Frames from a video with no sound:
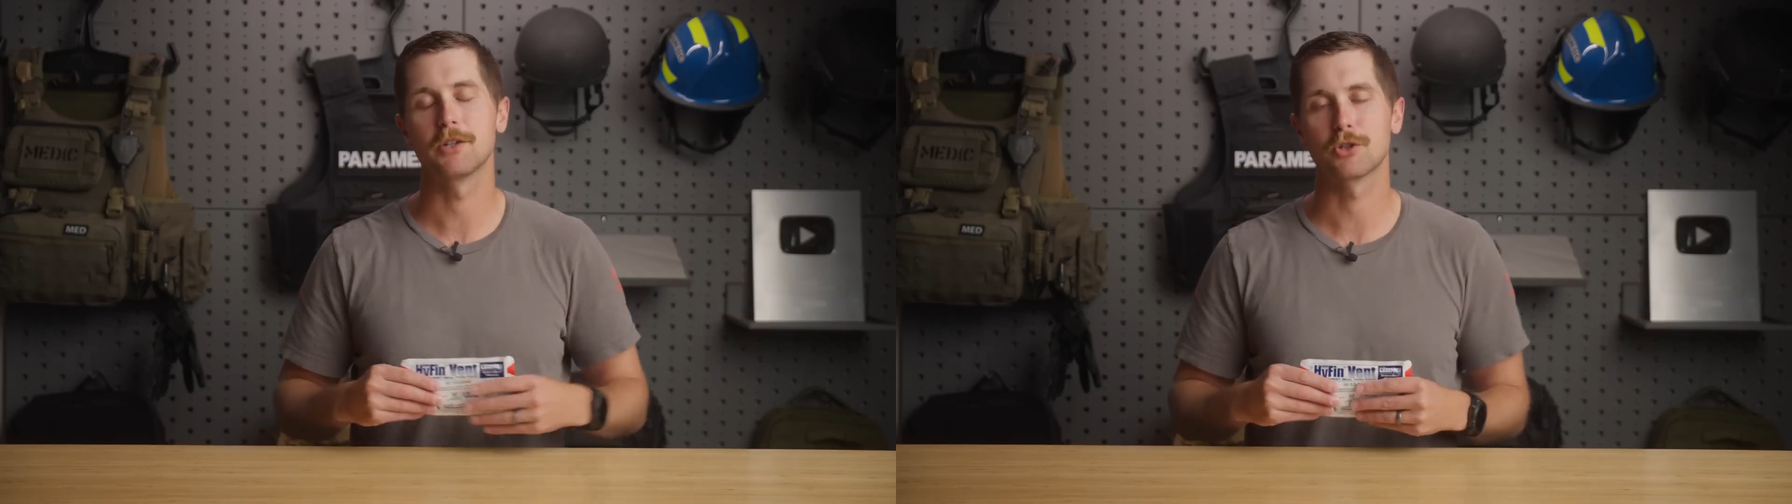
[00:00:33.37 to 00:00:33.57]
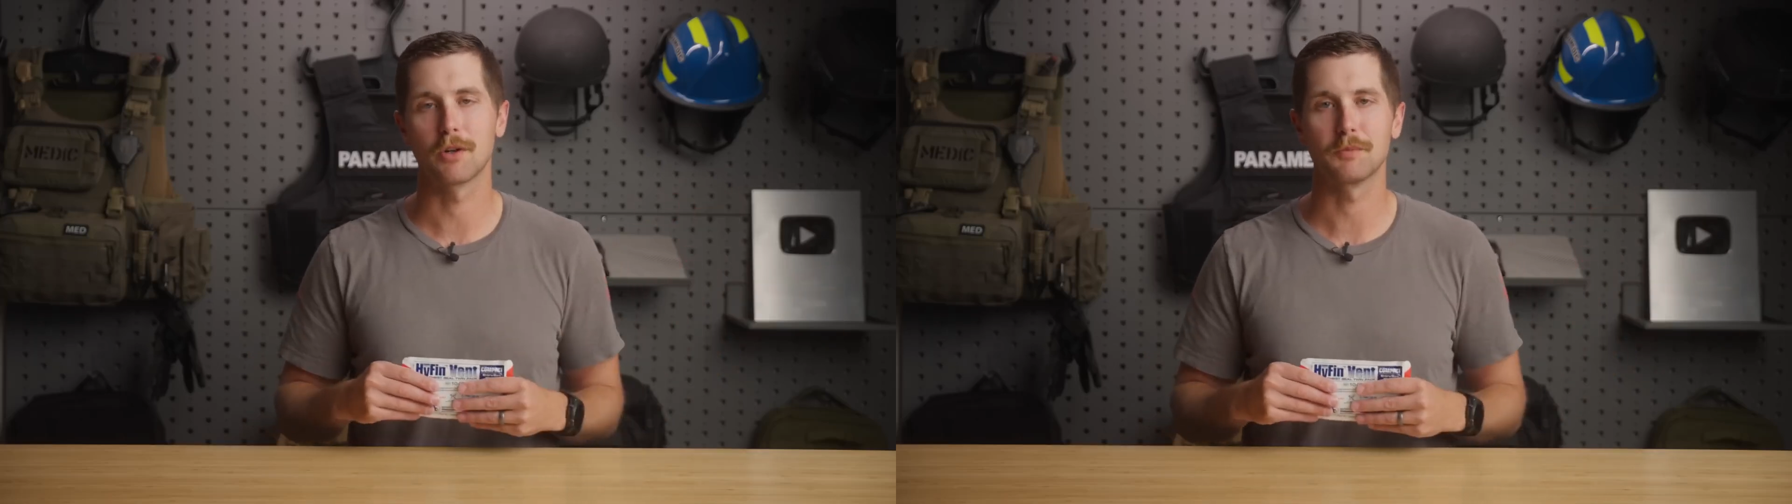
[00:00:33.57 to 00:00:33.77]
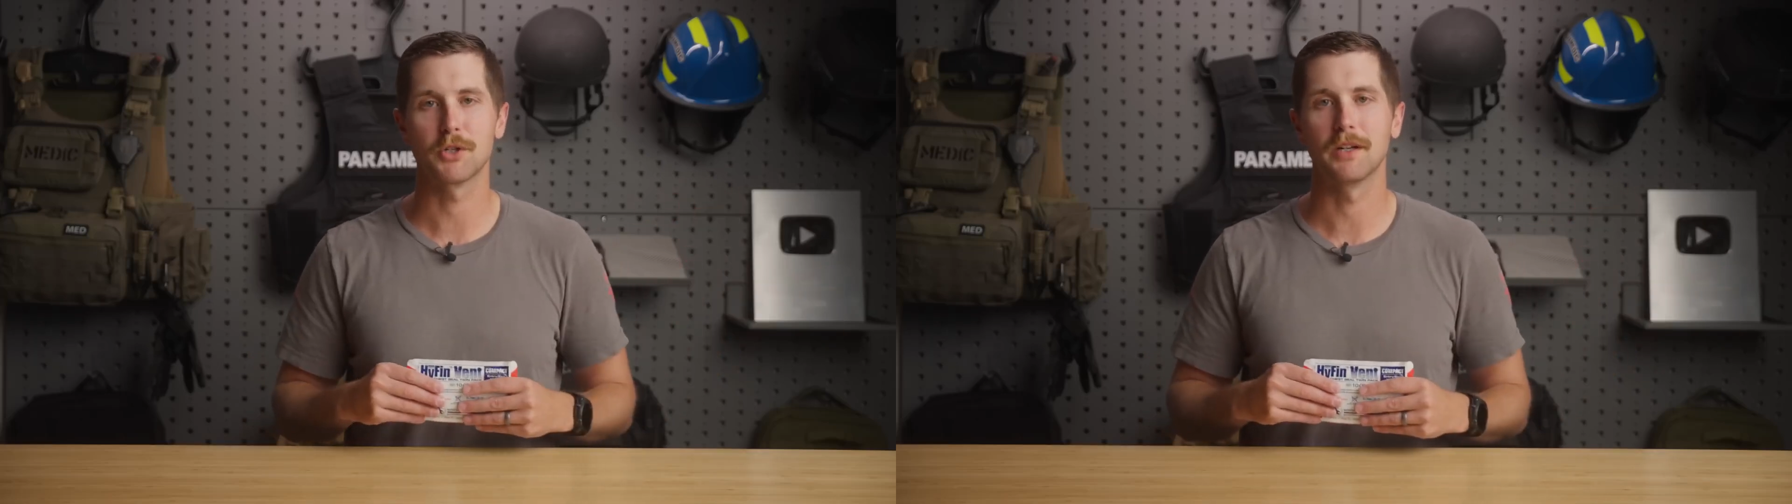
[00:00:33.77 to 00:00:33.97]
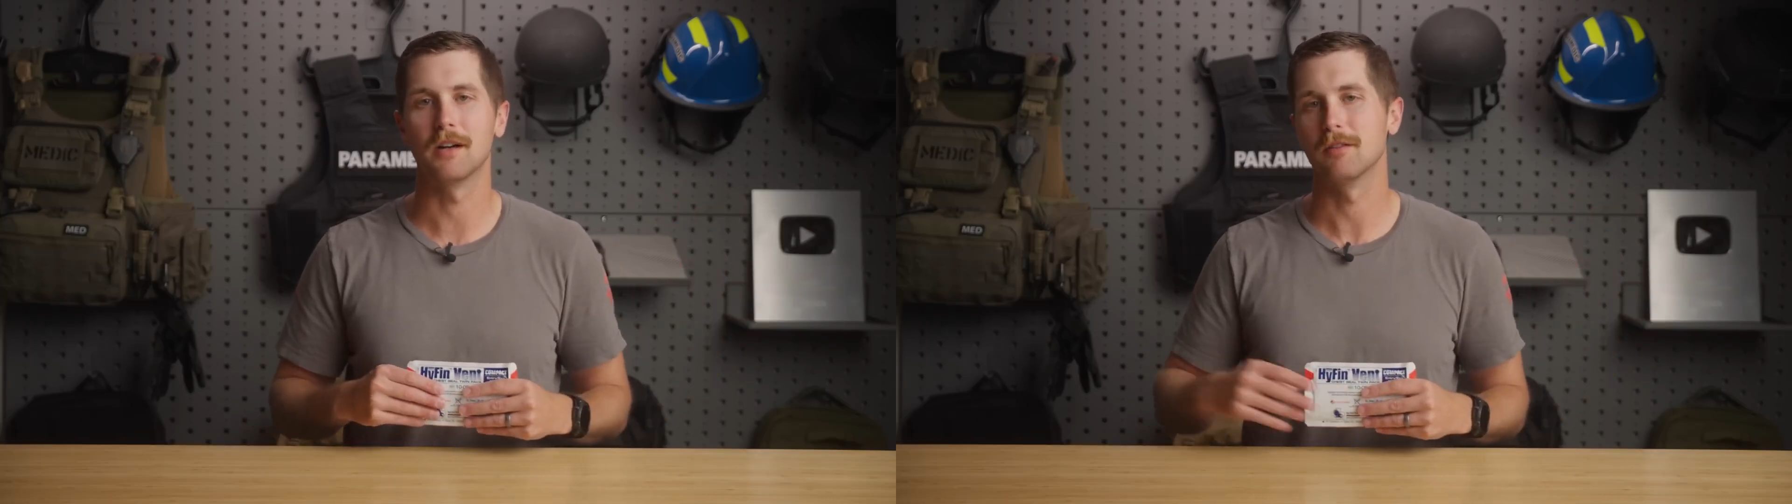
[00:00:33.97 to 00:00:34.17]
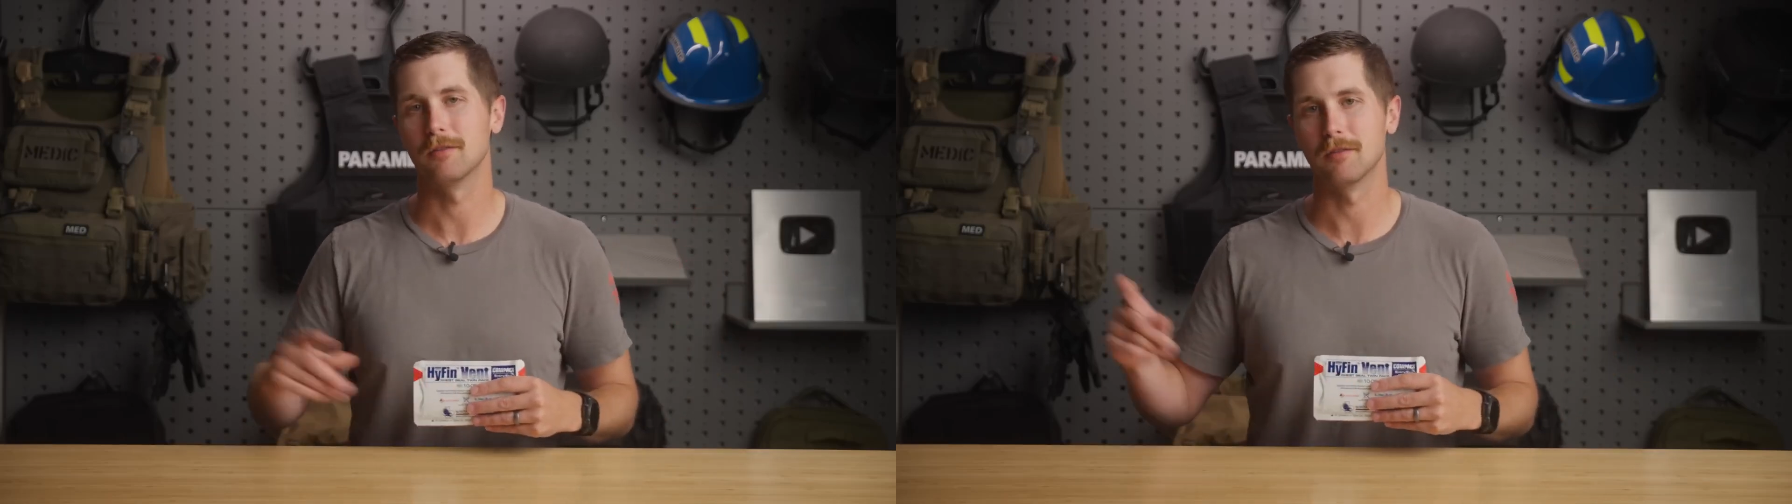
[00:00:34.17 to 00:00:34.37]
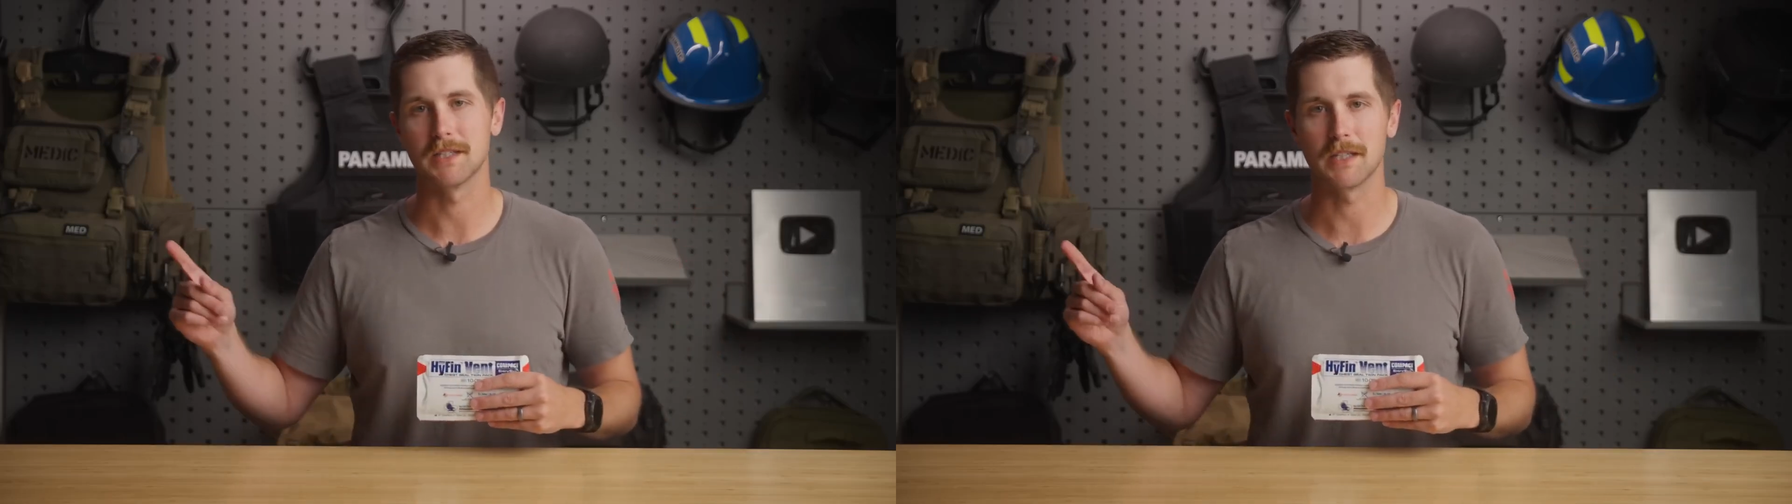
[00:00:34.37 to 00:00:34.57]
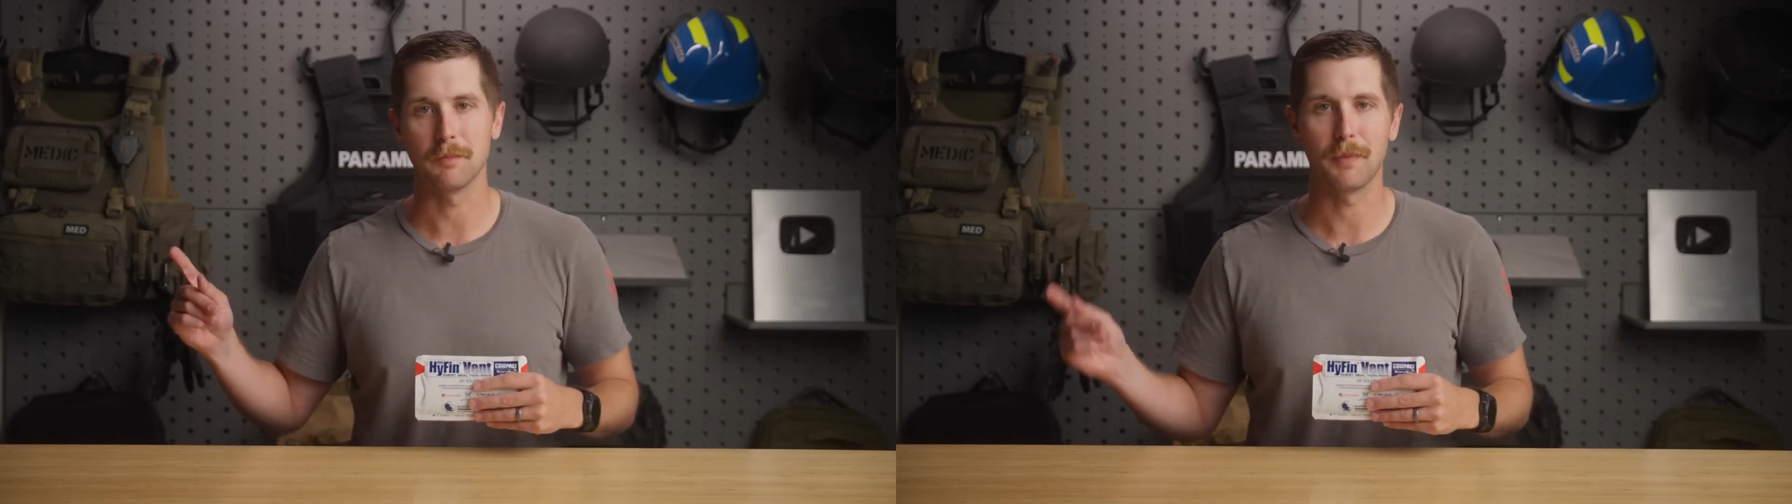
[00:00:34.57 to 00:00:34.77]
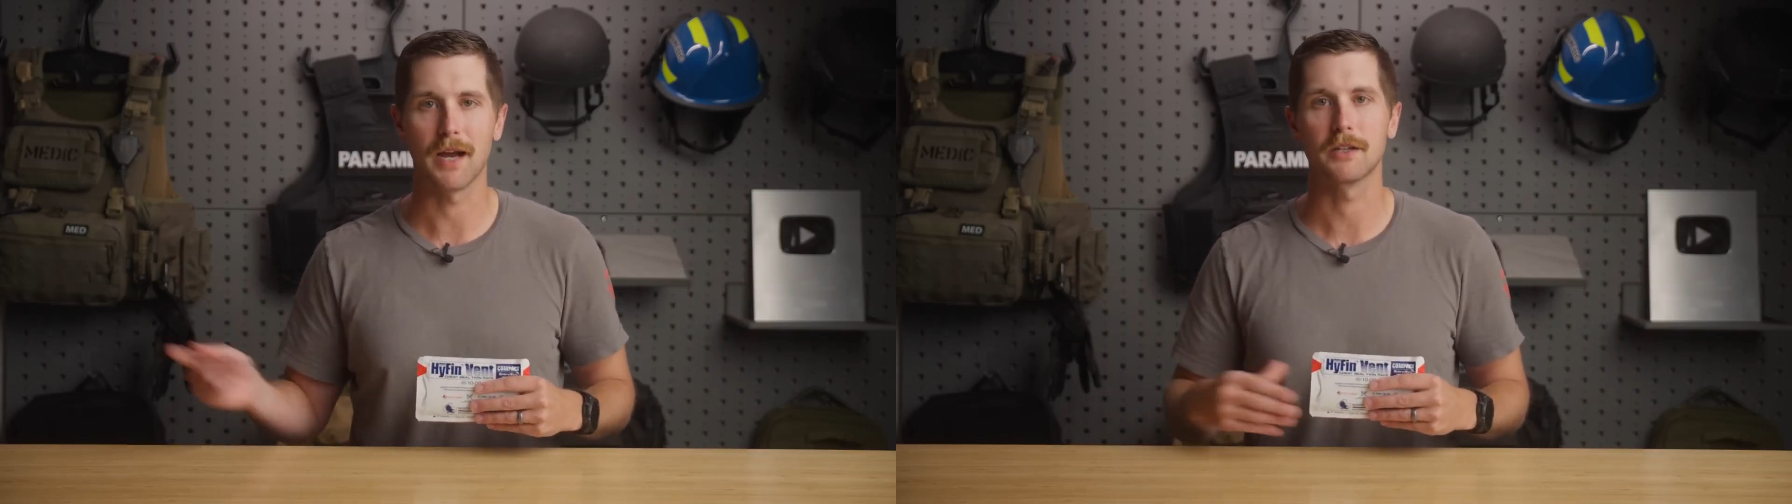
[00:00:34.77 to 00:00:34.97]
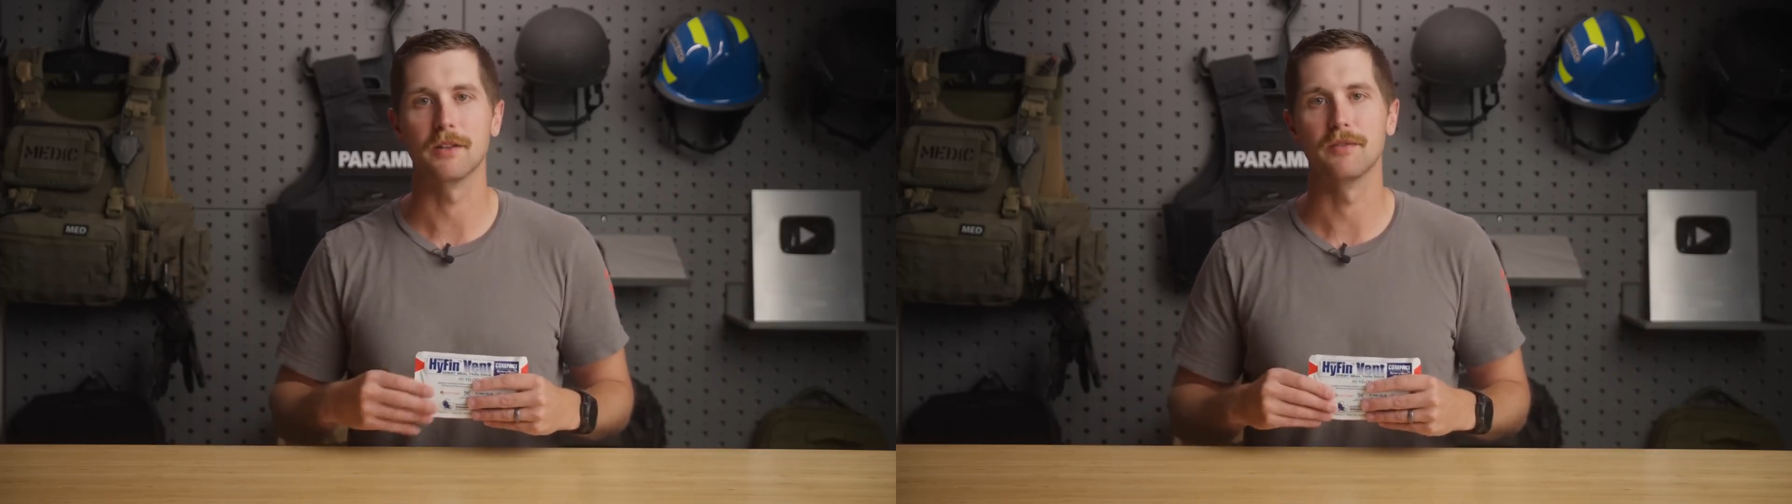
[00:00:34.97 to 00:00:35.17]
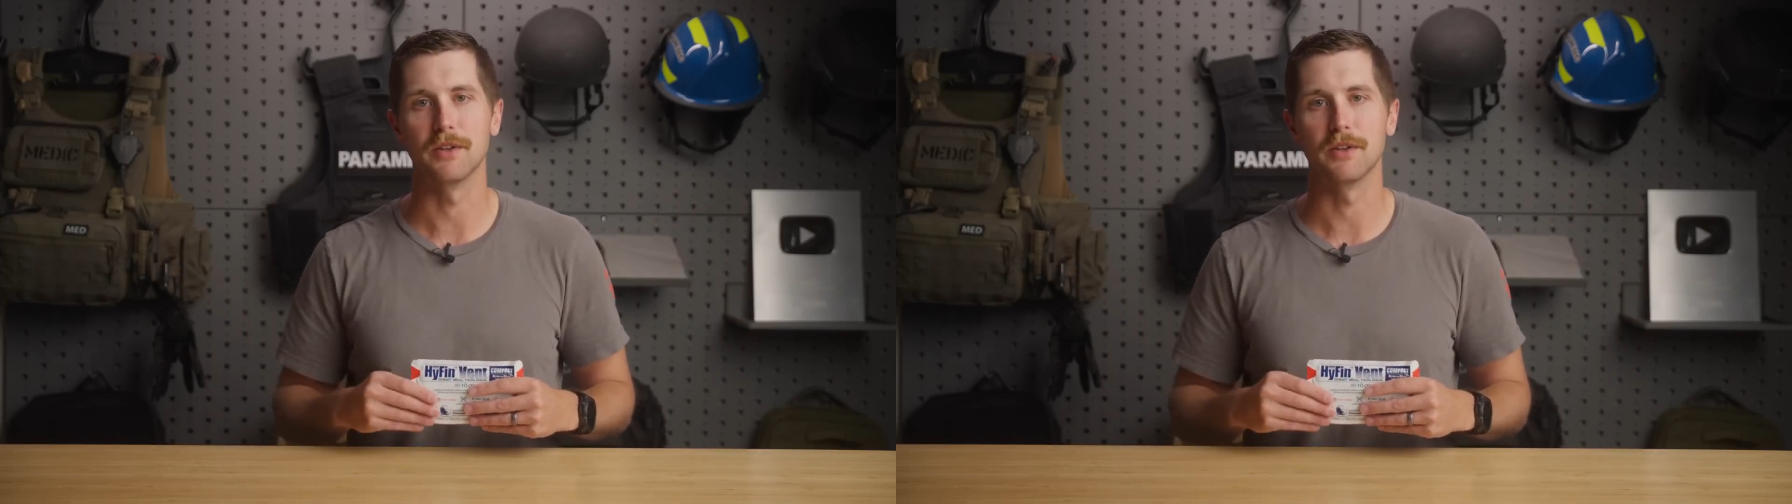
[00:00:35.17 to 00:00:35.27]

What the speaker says: description. Let's get back to the